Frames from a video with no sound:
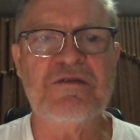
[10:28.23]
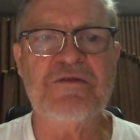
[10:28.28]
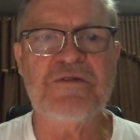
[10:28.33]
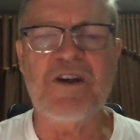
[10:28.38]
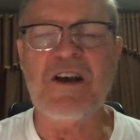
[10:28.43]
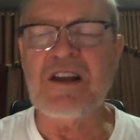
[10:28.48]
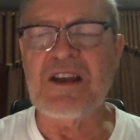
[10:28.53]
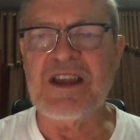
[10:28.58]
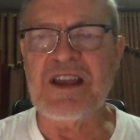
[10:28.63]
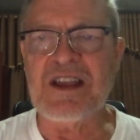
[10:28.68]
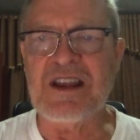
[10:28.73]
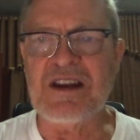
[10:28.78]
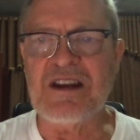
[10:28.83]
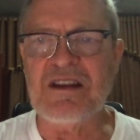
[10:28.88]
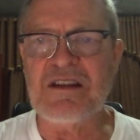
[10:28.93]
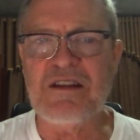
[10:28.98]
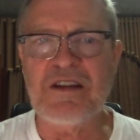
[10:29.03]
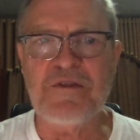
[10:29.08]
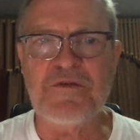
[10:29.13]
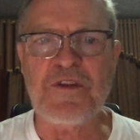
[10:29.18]
Fine,
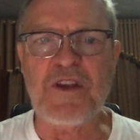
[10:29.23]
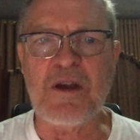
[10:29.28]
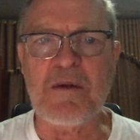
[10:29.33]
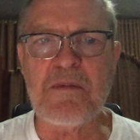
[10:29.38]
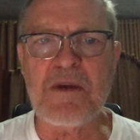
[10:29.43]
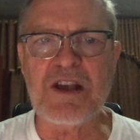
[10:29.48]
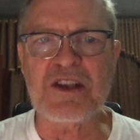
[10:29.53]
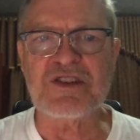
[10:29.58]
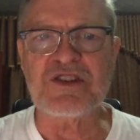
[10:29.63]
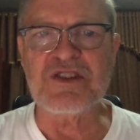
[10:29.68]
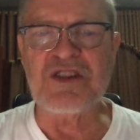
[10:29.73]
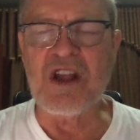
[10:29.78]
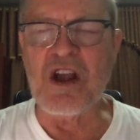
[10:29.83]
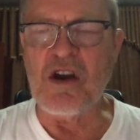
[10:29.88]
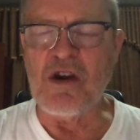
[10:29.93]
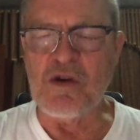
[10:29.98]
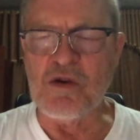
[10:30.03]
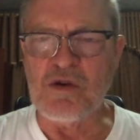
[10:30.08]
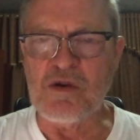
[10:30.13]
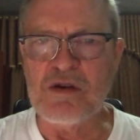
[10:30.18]
if you must
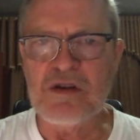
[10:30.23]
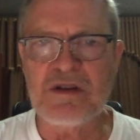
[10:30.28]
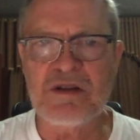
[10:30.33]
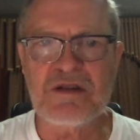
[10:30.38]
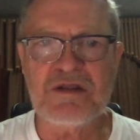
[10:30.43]
know.